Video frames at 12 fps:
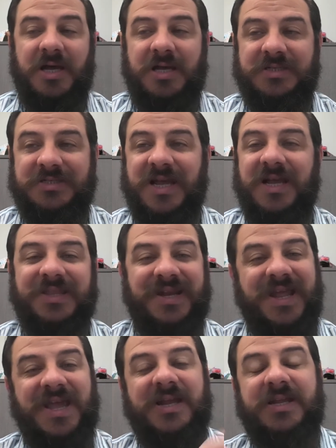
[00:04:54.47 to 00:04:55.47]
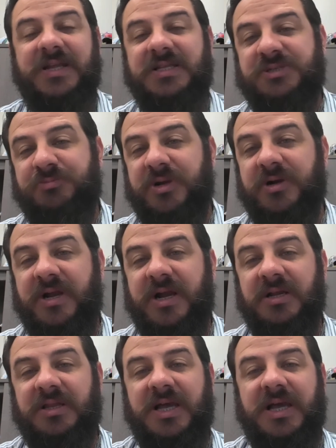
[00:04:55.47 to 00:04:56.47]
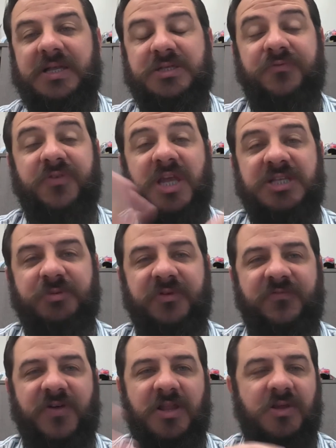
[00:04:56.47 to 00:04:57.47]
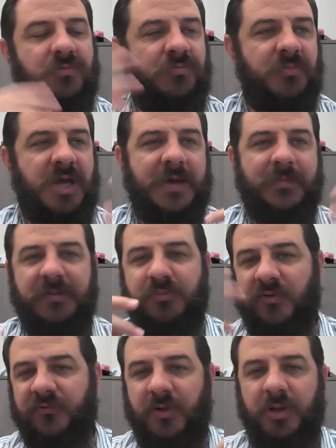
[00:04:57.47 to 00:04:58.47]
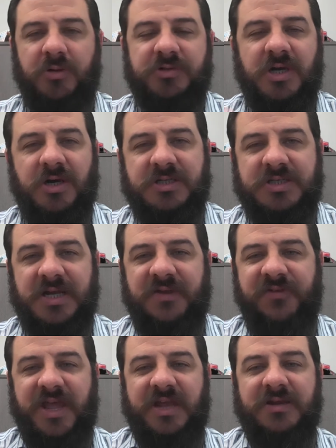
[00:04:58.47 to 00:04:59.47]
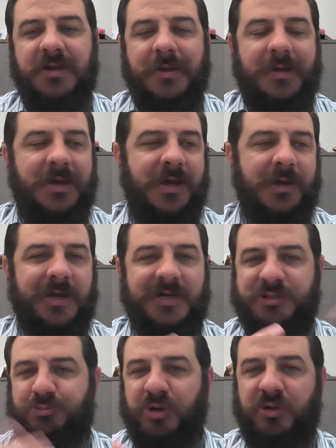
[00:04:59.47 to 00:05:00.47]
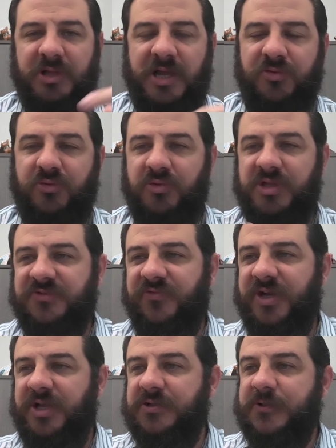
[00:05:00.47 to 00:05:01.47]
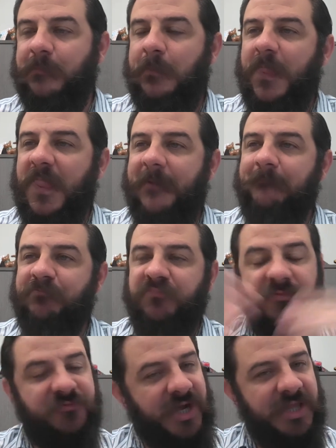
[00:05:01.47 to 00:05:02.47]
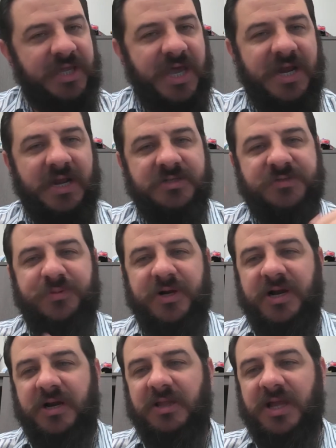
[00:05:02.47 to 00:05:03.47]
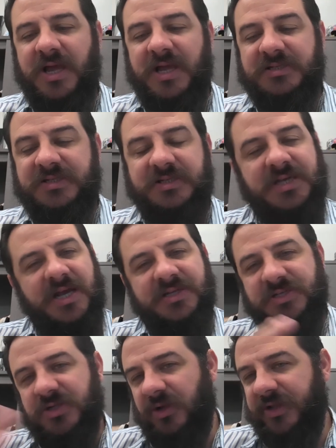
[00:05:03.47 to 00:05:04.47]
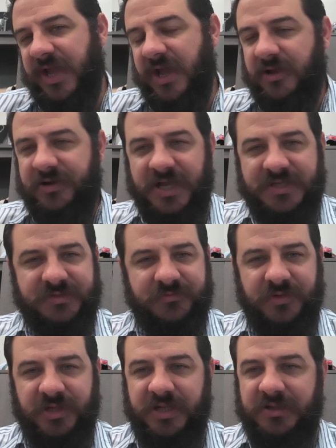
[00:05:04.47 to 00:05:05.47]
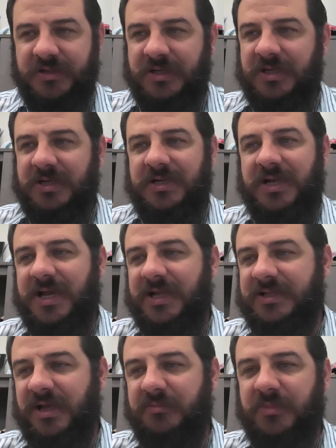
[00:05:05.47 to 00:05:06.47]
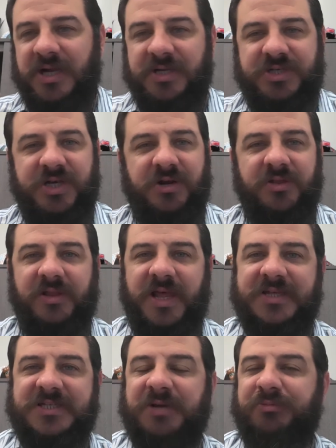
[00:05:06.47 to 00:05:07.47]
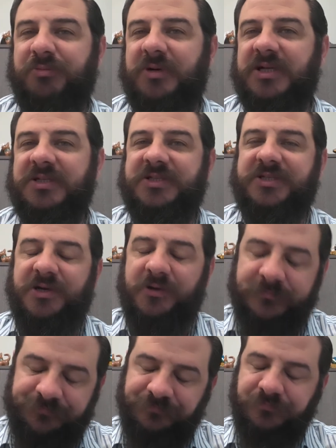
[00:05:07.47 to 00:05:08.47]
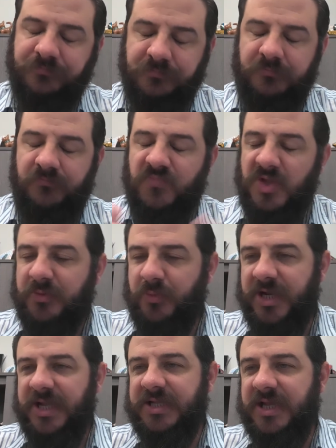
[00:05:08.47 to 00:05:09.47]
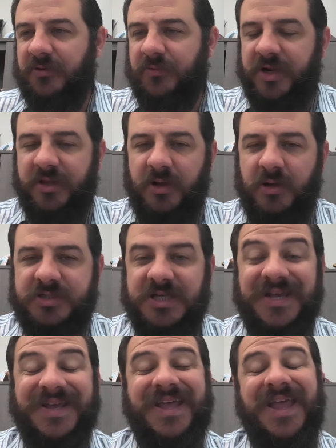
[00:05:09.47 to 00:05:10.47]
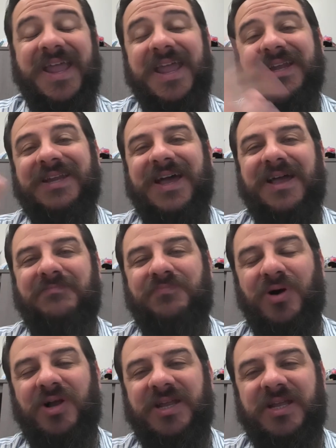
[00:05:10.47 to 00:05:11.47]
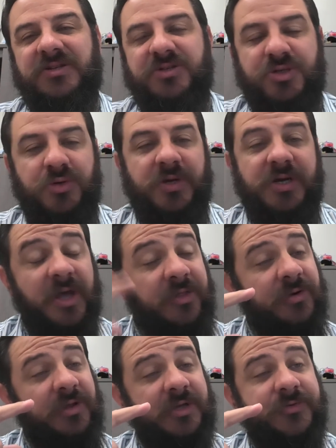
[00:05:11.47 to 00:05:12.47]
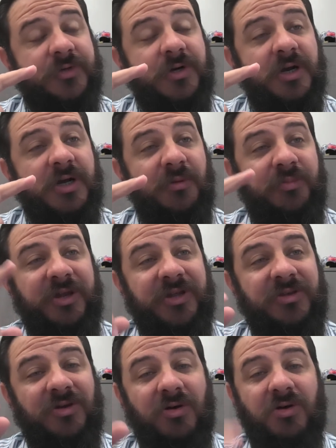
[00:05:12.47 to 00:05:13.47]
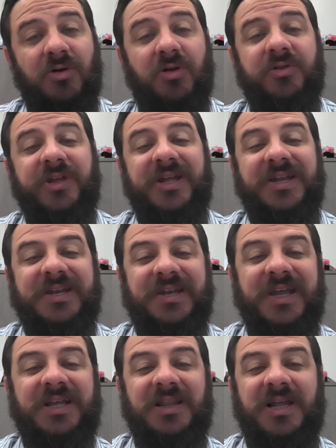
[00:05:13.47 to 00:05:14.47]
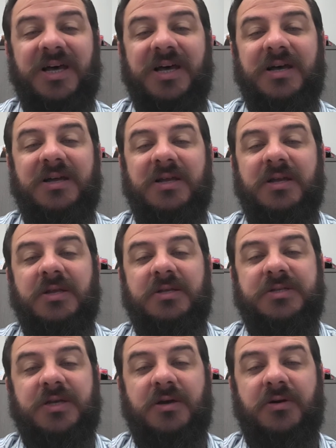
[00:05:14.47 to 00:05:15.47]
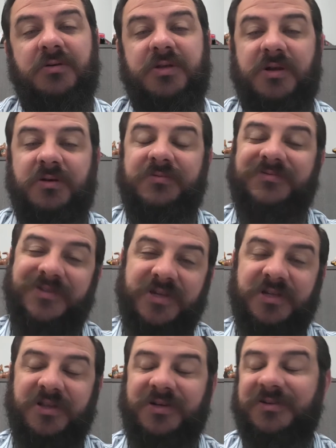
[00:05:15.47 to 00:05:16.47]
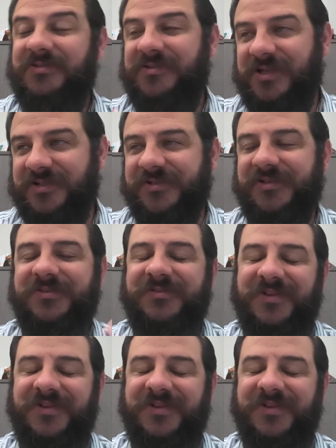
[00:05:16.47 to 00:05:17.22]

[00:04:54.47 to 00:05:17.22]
stock that I had in Spirit Airlines. So if you guys have been following my portfolio talks that I've had kind of sprinkled out through these videos, Finally got out of Spirit Airlines. It's of stalled out. Hasn't really done much here in the last couple months. So went ahead and get rid of those. And I bought into another electric car company called Nikola. So, Nikola, Tesla.